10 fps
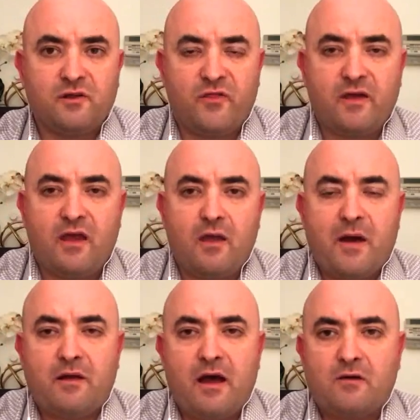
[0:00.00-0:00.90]
thinking
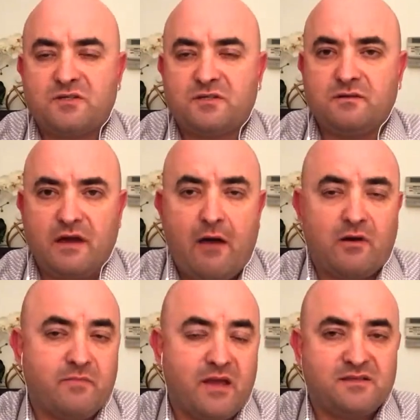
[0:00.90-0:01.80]
about how how
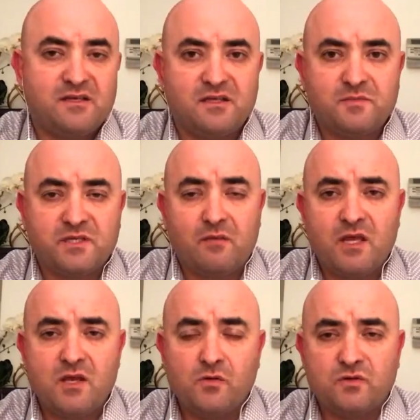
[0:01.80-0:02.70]
unmanned systems can be
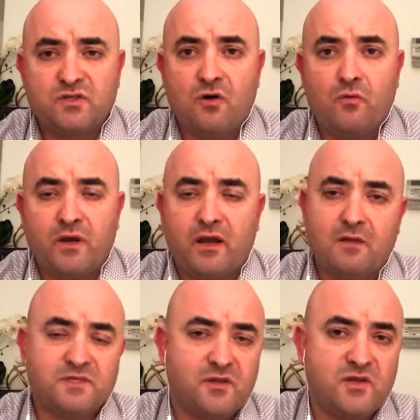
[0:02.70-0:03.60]
used. So when it
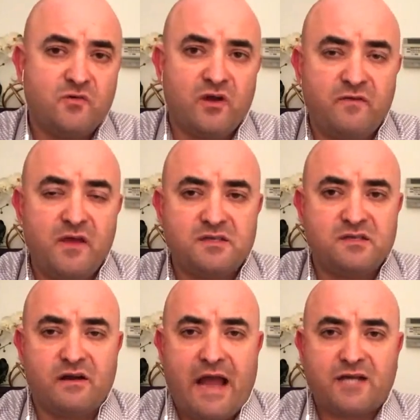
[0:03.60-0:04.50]
comes to UAVs,
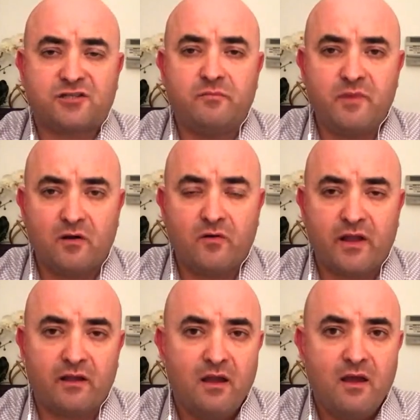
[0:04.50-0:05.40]
they're actually
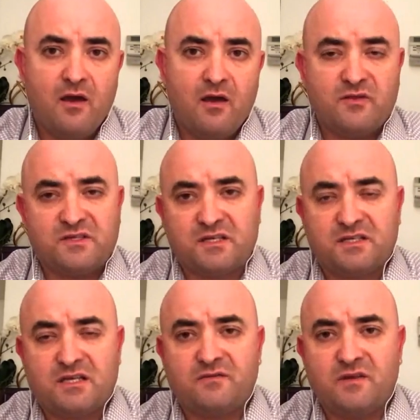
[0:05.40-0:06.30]
mirroring the success of the